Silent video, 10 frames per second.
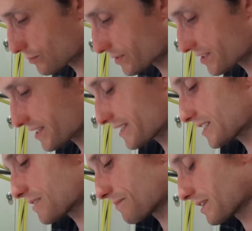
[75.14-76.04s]
We take
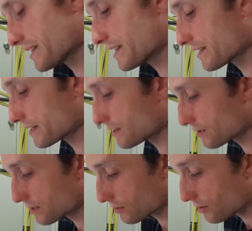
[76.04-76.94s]
this plan
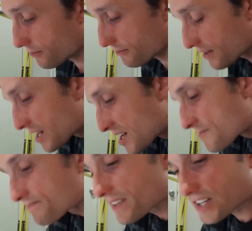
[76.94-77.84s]
off.
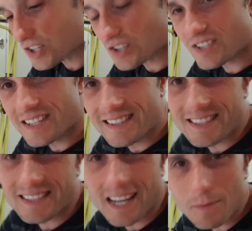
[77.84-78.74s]
As you can see,
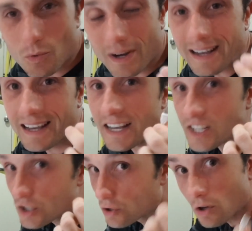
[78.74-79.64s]
this cable
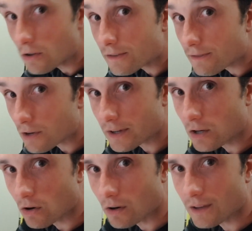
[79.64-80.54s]
is not very
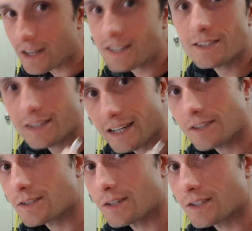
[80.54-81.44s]
long. That's the
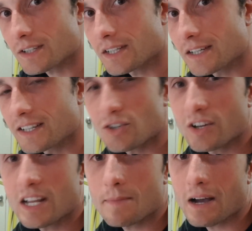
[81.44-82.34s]
downside to here. It's
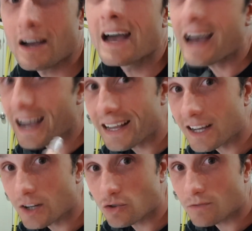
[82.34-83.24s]
only about
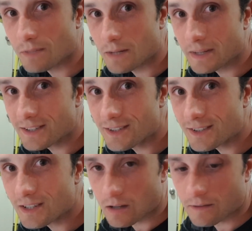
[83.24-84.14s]
800mm.